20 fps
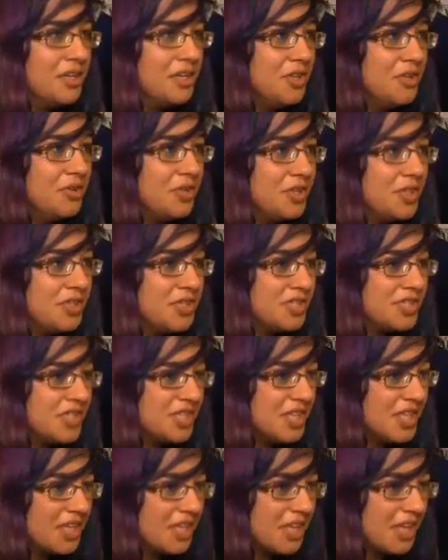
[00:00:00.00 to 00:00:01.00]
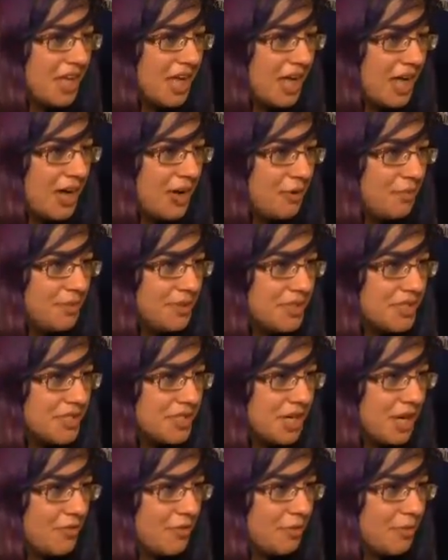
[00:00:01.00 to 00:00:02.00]
you can see how
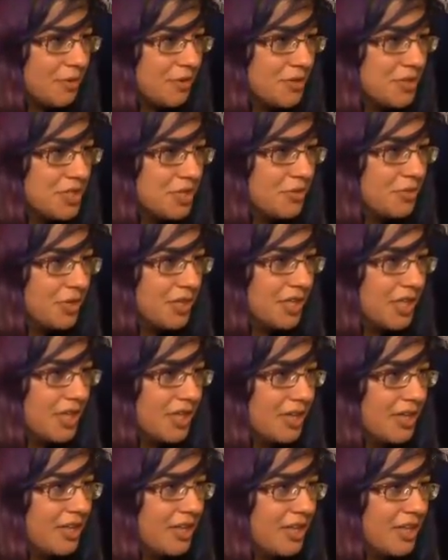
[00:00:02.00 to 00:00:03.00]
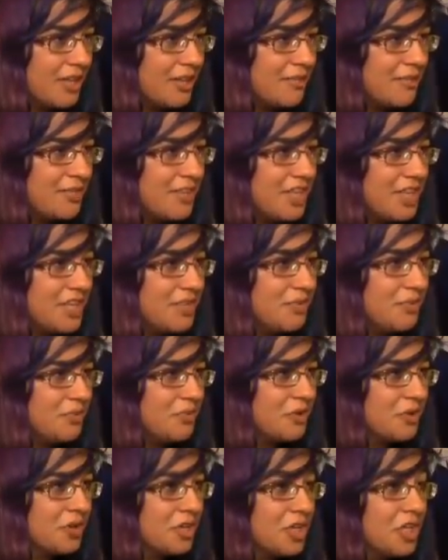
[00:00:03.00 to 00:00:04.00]
pissed off a person would get if they
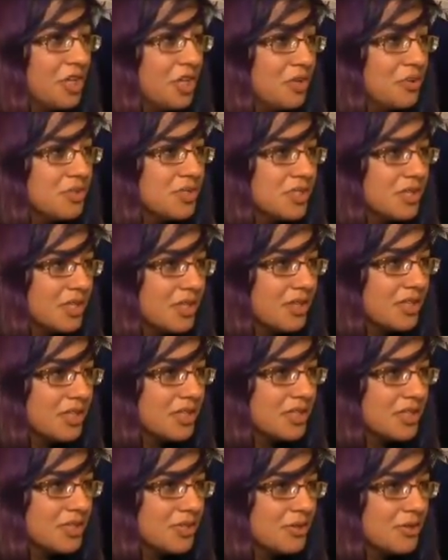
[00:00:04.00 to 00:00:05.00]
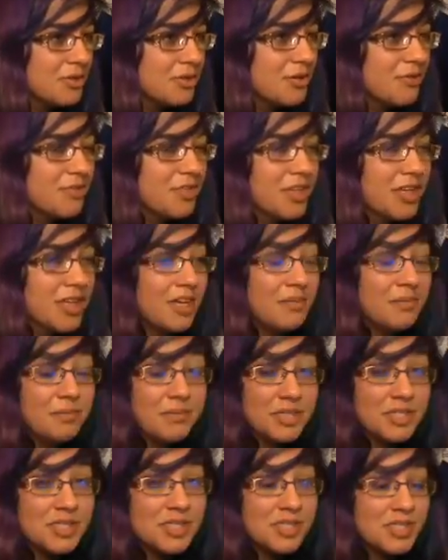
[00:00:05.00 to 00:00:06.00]
weren't using this or if they had
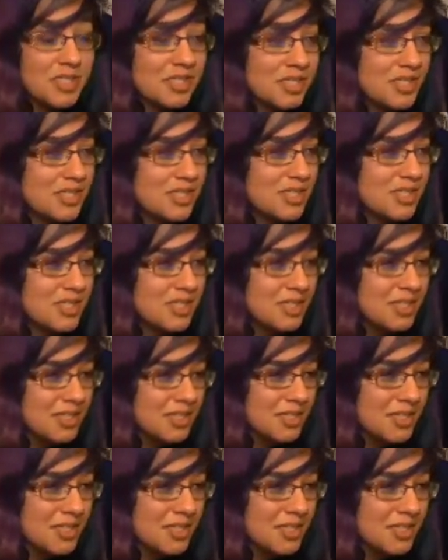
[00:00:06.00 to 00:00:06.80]
missed this